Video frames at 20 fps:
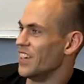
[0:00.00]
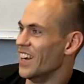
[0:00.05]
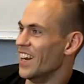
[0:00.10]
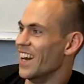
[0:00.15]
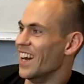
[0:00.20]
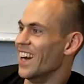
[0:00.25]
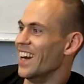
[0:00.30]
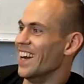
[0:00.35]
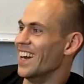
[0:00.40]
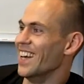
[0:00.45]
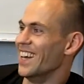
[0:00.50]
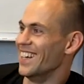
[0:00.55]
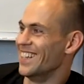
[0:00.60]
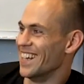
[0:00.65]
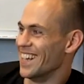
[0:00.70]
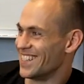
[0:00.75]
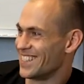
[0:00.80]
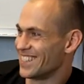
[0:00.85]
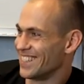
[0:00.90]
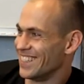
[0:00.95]
Yeah,
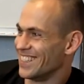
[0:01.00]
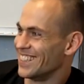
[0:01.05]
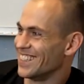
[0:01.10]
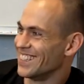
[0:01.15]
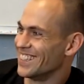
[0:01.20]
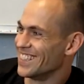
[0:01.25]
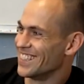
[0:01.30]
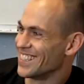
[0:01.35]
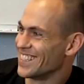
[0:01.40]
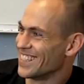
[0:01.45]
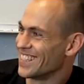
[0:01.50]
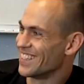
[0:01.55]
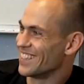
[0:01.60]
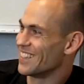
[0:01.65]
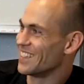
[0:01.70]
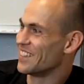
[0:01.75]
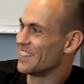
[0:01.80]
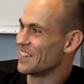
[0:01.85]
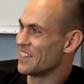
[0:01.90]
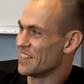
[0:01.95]
that's not a
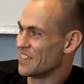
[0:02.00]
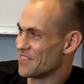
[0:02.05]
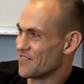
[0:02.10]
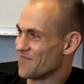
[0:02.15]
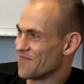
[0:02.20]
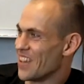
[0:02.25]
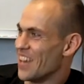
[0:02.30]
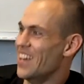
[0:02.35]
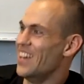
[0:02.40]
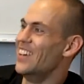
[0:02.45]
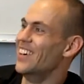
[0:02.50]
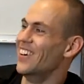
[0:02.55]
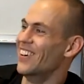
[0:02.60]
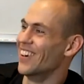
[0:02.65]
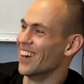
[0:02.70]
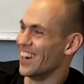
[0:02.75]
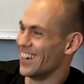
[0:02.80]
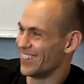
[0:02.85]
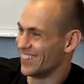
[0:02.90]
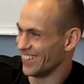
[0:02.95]
stripper.
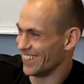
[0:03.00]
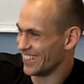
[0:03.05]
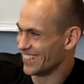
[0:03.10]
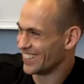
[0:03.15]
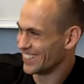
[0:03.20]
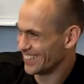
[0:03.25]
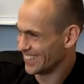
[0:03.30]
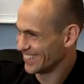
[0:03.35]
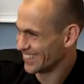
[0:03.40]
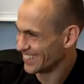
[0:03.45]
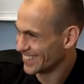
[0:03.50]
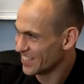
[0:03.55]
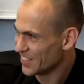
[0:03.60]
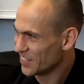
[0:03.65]
I